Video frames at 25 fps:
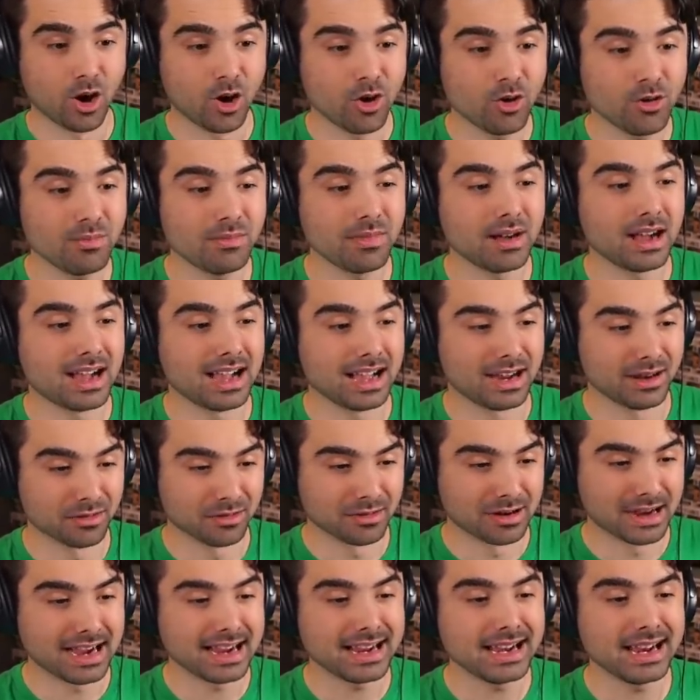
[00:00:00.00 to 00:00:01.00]
Oh my,
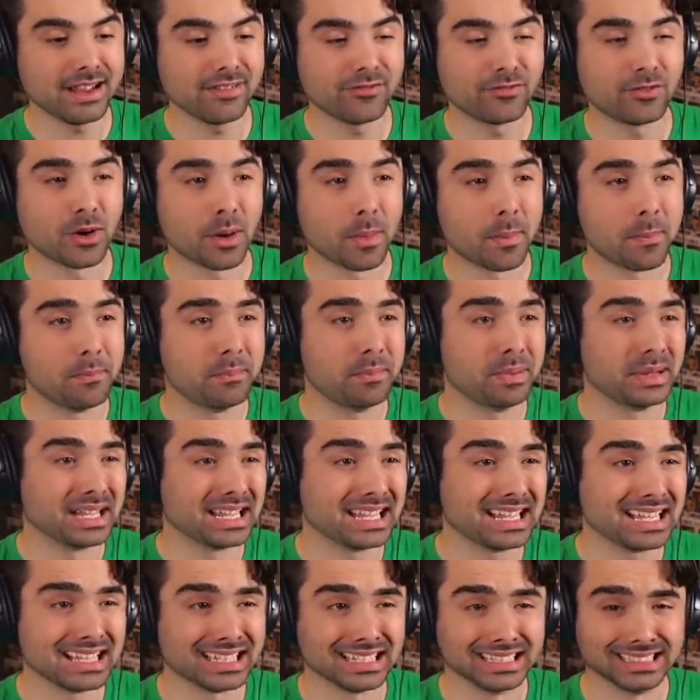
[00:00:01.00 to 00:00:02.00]
riding for
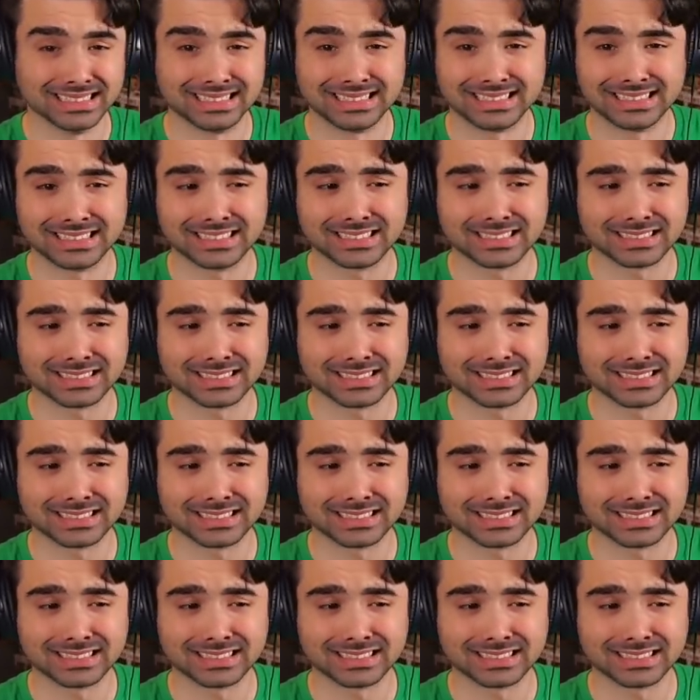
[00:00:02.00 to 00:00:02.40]
bees.